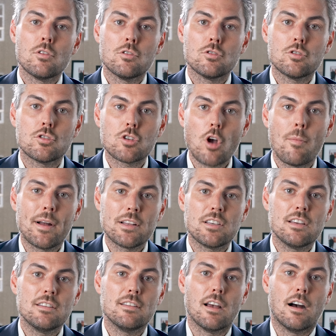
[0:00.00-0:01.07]
so much
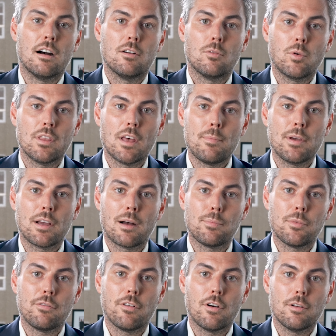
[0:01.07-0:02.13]
easier when they pick up
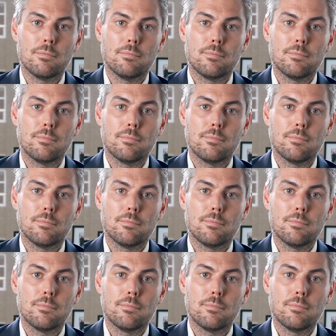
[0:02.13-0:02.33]
the phone.